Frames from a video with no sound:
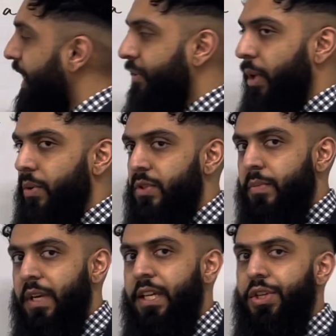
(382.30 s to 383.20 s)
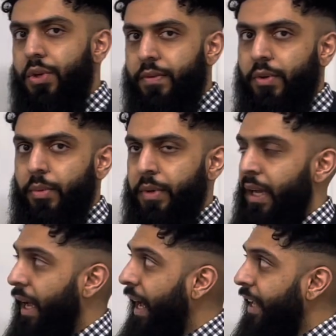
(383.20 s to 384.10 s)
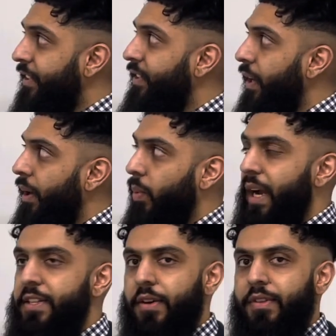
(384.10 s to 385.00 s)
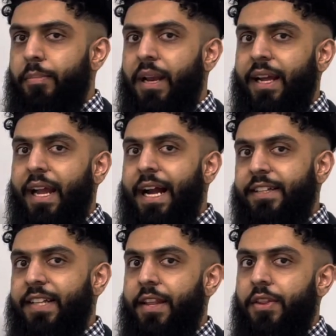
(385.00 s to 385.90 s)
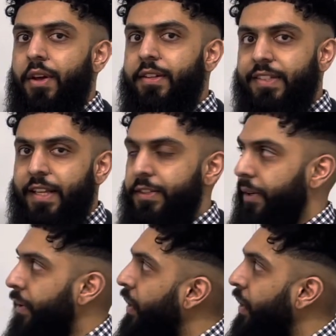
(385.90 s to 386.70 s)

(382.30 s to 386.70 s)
is modeled to be uniform, hence the weight of the plank acts at the center.